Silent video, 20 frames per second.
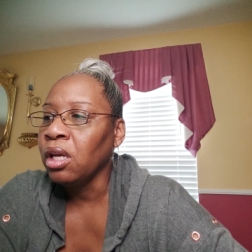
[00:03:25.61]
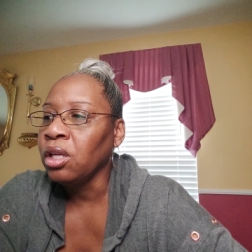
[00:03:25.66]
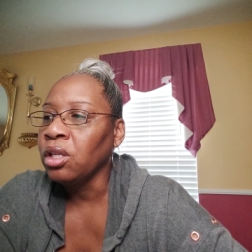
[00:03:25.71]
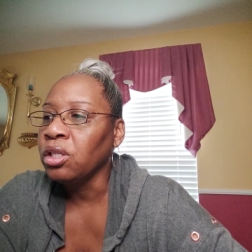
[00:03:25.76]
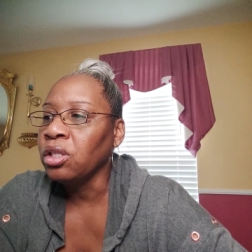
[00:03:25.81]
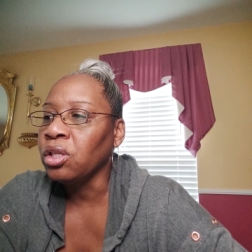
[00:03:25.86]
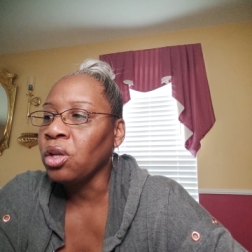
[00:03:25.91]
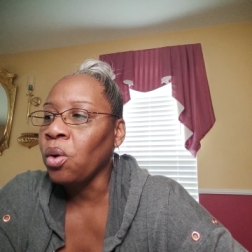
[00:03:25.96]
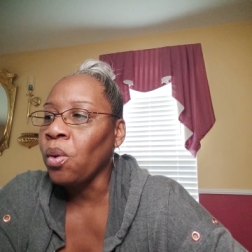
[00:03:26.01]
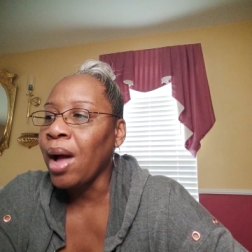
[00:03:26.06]

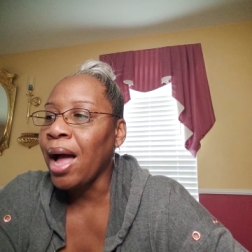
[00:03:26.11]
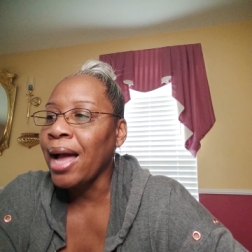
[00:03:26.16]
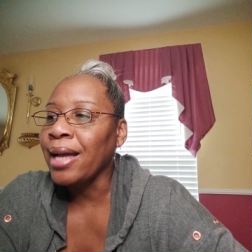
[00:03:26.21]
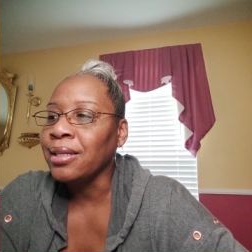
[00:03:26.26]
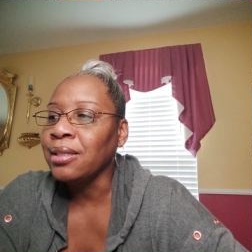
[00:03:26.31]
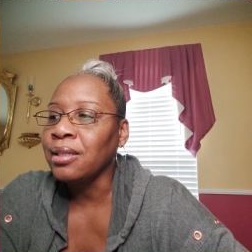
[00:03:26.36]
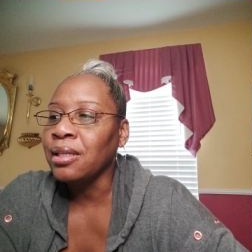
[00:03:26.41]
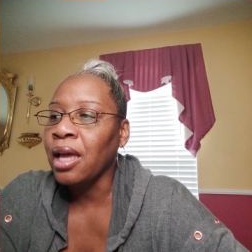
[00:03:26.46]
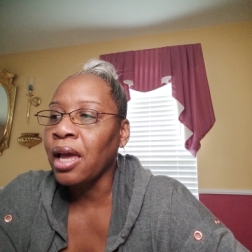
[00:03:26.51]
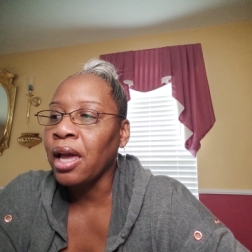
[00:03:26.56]
So I
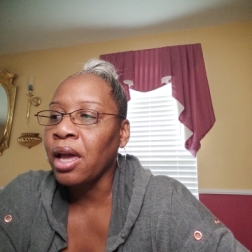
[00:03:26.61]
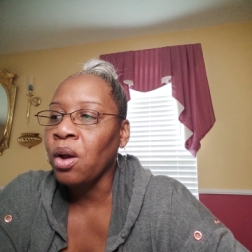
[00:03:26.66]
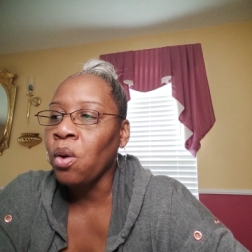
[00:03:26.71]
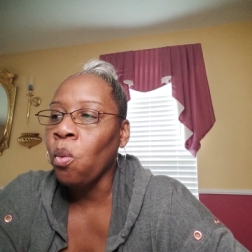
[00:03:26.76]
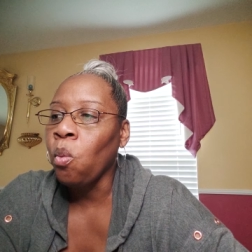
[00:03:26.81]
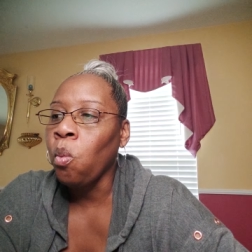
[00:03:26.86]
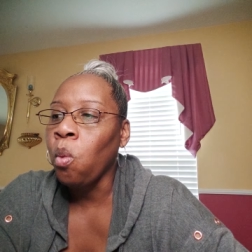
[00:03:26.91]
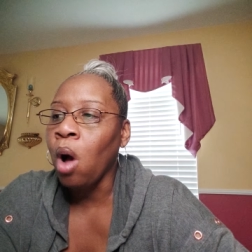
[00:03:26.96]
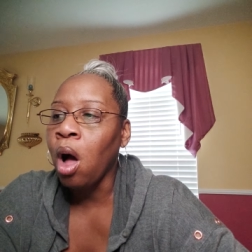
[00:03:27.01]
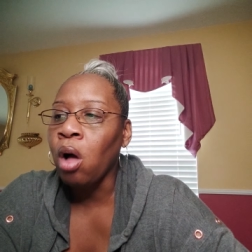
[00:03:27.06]
say,
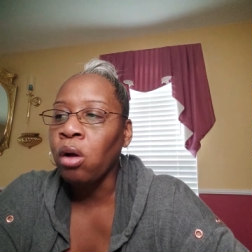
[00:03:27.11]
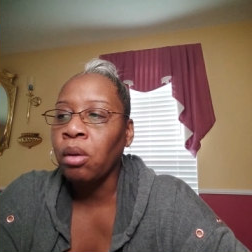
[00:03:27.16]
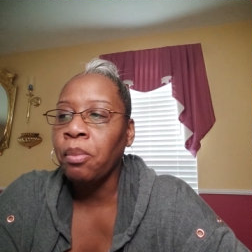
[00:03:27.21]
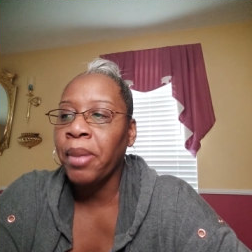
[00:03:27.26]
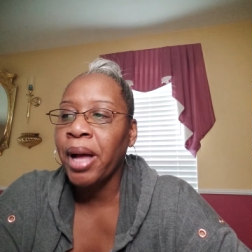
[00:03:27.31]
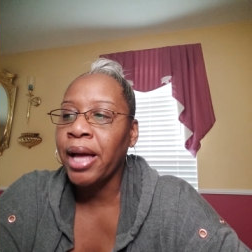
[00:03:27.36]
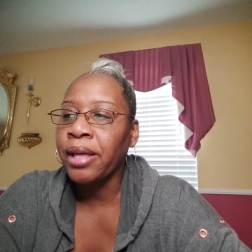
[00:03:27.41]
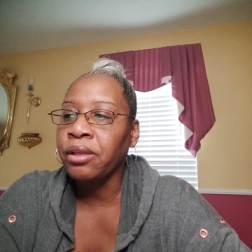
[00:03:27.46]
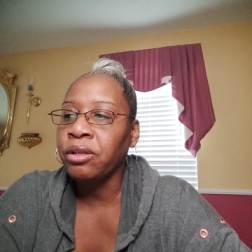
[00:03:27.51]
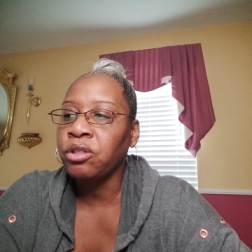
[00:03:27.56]
walk
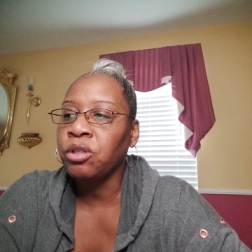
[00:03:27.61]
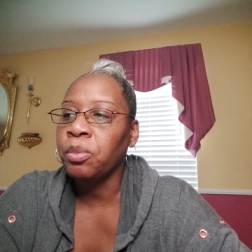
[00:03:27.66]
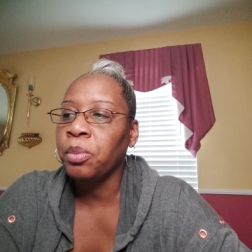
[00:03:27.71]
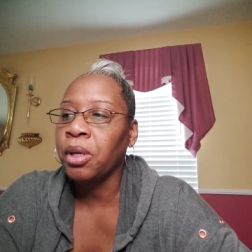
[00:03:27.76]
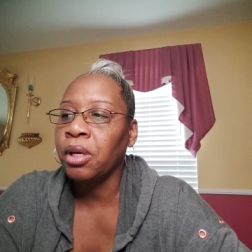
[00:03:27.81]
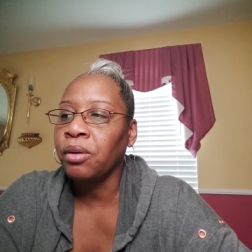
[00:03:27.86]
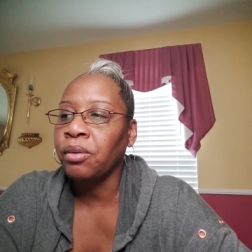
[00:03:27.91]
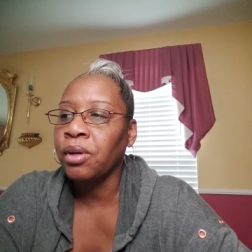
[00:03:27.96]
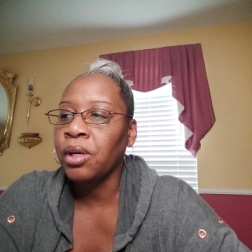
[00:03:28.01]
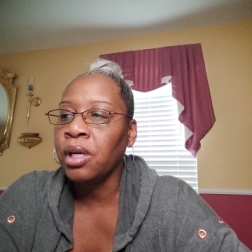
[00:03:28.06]
by the
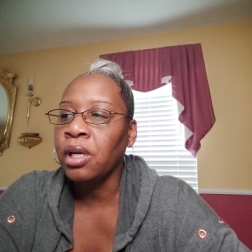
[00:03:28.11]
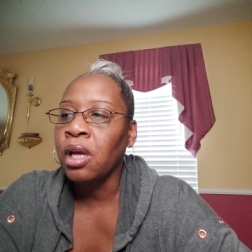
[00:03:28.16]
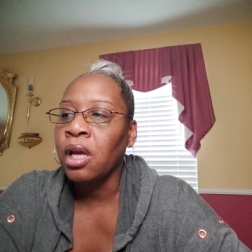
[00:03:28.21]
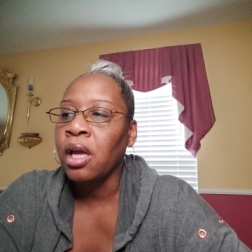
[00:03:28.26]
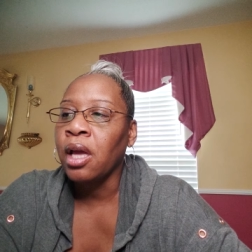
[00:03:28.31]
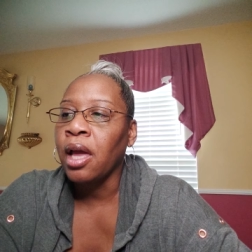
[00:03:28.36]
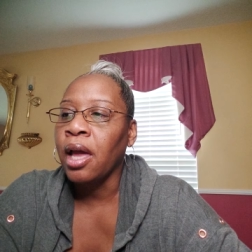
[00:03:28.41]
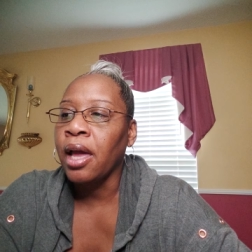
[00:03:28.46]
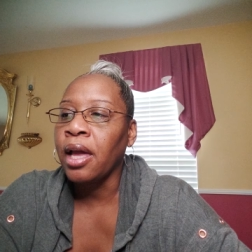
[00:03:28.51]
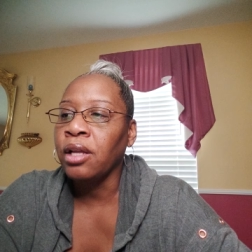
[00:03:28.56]
Spirit,
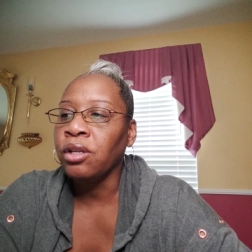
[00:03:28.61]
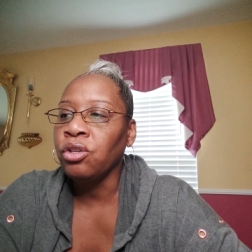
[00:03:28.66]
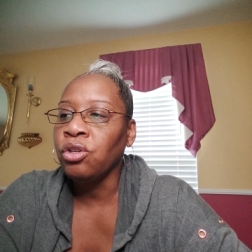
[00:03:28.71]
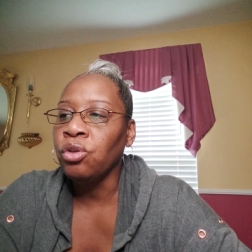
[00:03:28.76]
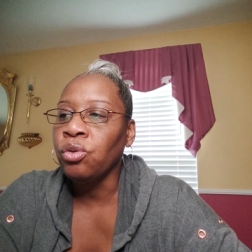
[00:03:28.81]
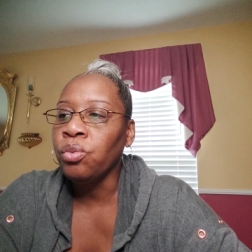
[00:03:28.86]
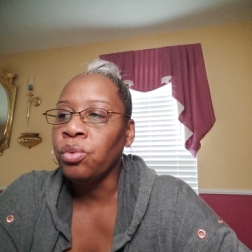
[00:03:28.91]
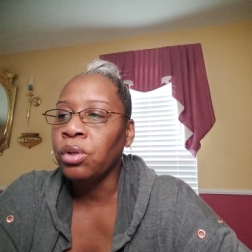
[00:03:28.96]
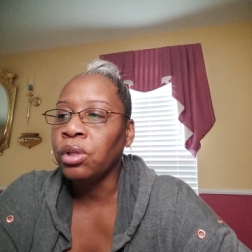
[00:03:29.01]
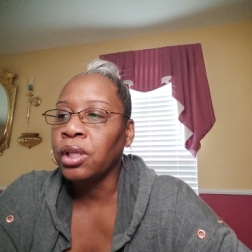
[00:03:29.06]
and
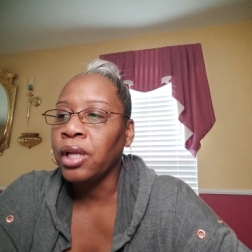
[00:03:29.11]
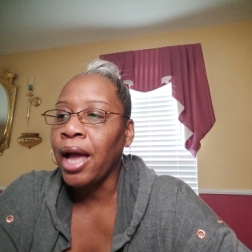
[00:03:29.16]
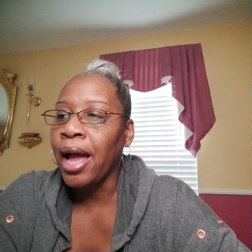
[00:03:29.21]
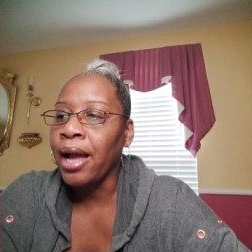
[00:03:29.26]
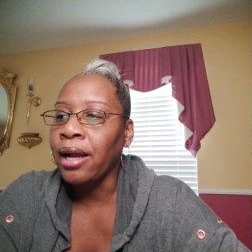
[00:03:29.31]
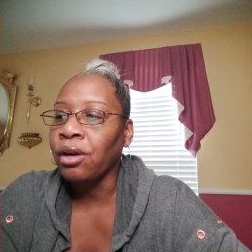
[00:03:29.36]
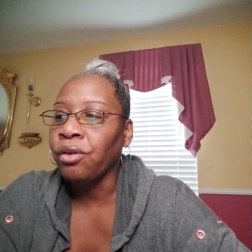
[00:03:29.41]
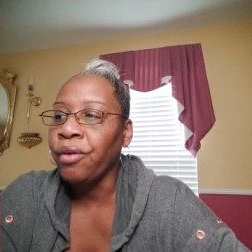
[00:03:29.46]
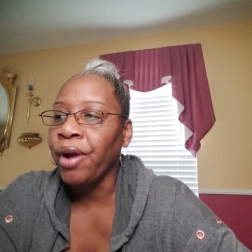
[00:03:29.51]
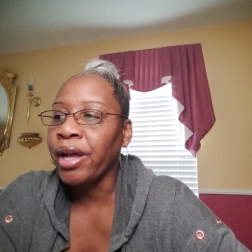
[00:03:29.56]
you will
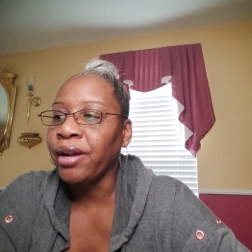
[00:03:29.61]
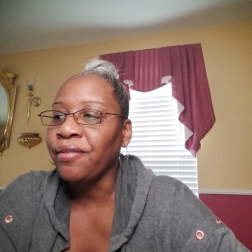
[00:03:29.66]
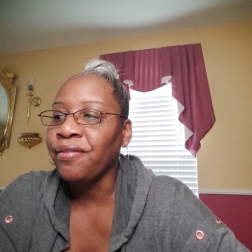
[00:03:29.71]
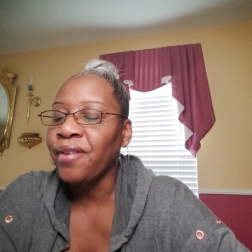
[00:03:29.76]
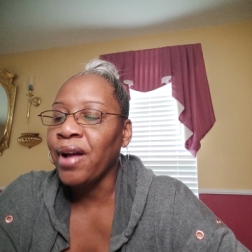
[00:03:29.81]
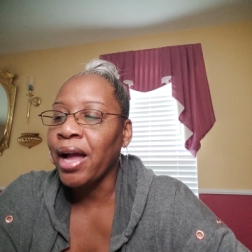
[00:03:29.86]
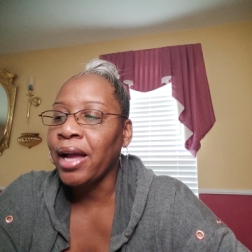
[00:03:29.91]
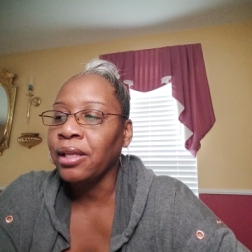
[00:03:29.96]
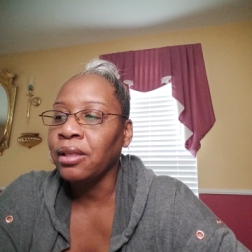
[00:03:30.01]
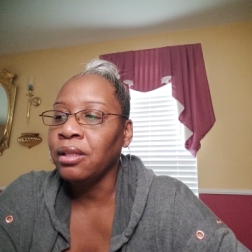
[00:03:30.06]
not
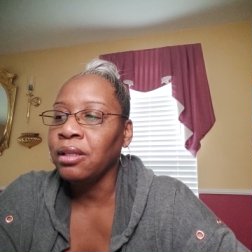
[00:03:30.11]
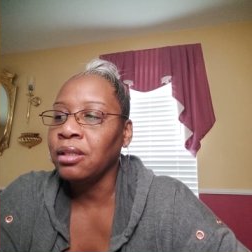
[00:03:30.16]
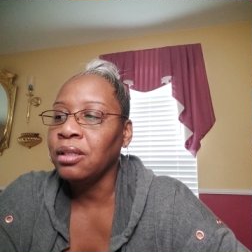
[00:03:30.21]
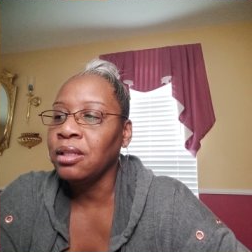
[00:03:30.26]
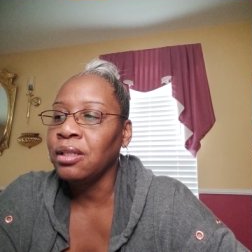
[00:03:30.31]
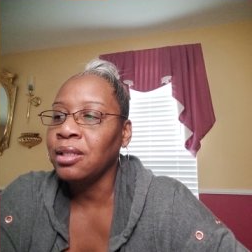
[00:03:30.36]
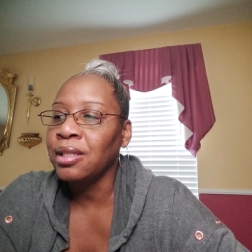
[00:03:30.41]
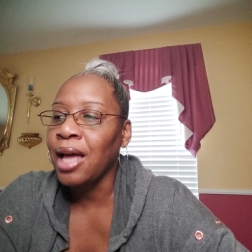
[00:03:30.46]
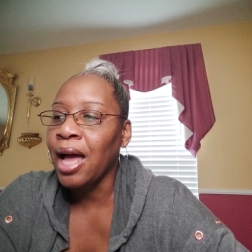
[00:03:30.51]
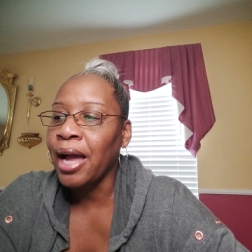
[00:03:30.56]
gratify the
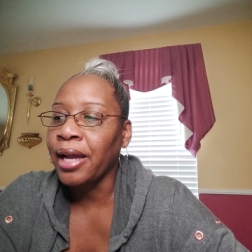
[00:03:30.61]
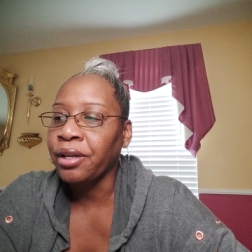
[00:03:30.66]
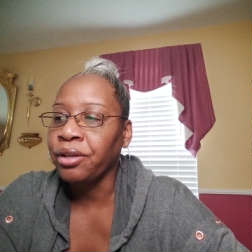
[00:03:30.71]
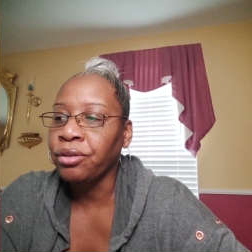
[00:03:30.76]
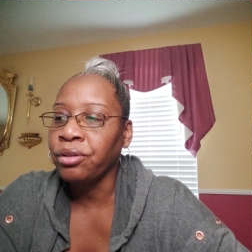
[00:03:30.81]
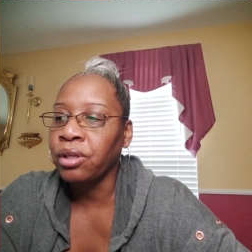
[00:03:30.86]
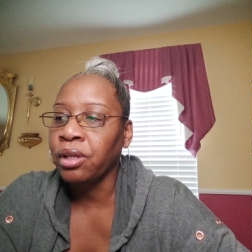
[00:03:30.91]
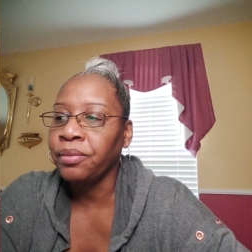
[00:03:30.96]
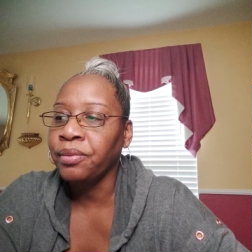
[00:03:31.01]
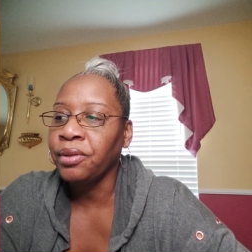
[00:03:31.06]

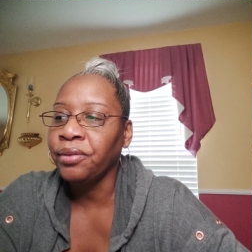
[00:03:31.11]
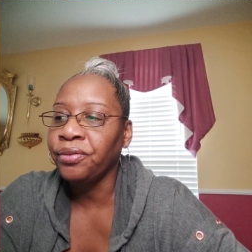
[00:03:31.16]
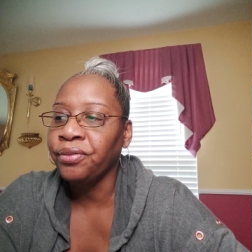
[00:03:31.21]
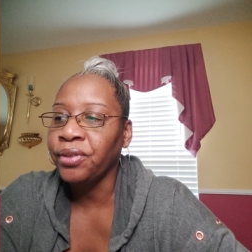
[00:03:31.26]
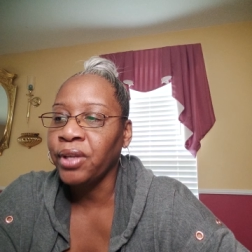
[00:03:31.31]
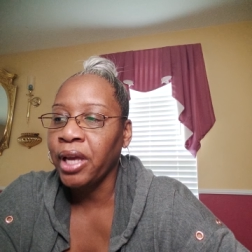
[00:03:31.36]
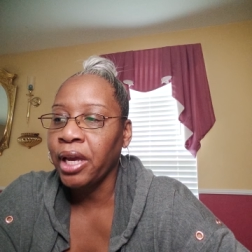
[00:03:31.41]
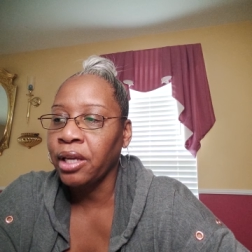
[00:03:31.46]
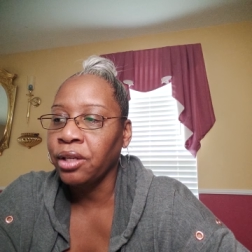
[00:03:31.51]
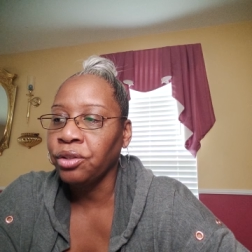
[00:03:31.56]
desires of the
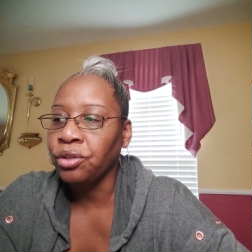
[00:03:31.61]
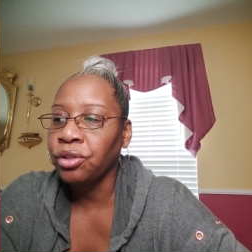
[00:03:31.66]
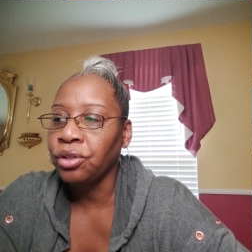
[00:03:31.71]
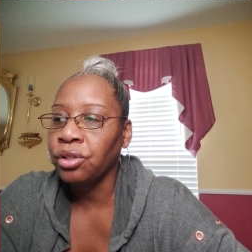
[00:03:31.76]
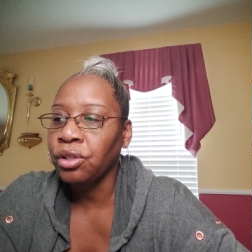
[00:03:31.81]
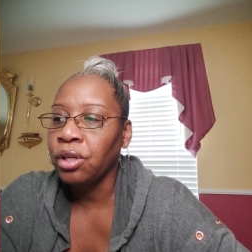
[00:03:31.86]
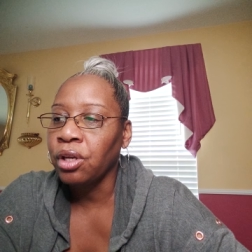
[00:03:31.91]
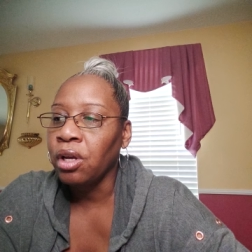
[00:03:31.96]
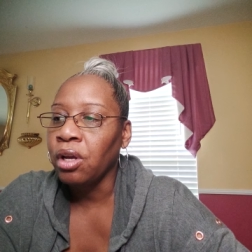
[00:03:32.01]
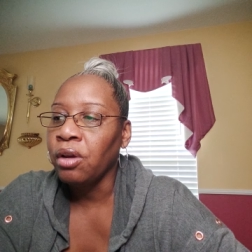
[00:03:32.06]
flesh.